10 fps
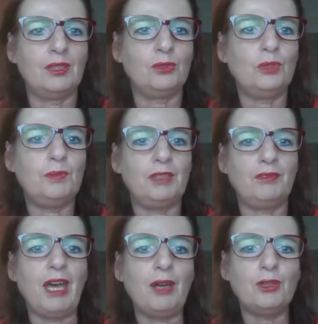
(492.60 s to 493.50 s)
a bit
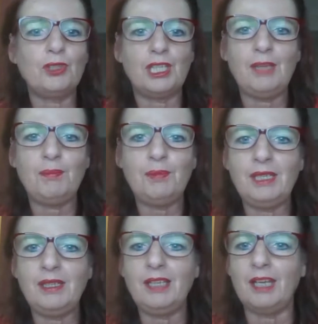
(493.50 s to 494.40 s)
of
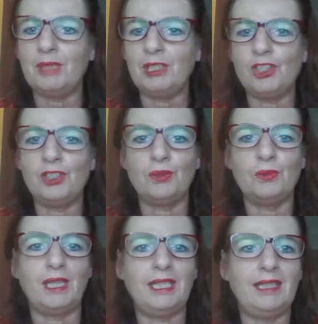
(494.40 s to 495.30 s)
housekeeping. I mentioned
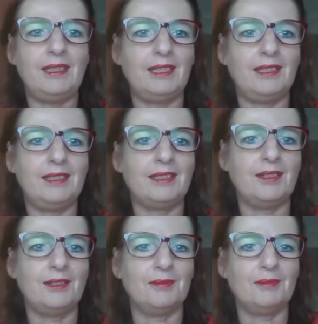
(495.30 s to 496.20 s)
already
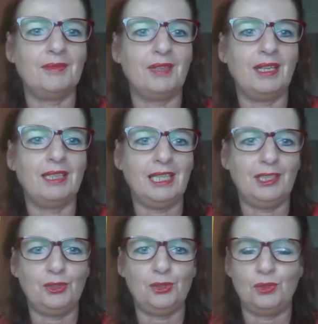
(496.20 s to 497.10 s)
that I'd
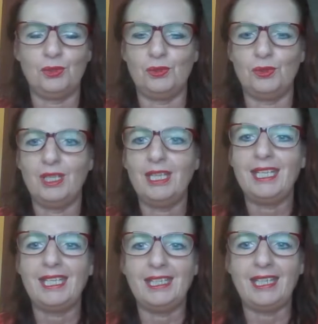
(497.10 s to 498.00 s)
like you to
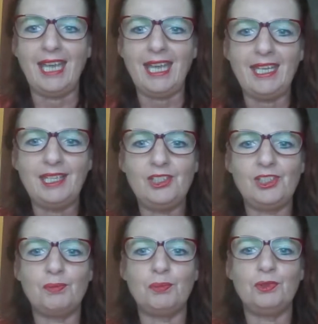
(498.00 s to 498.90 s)

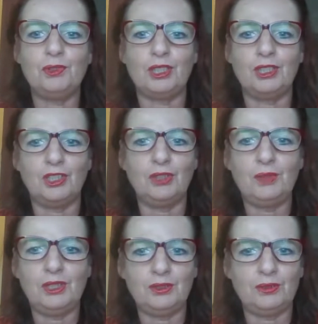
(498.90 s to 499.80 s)
engage, put a cue
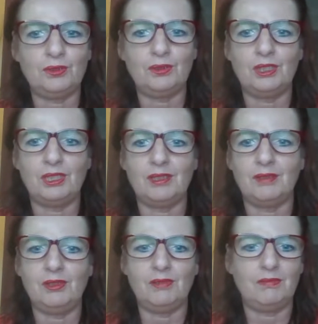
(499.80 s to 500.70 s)
into the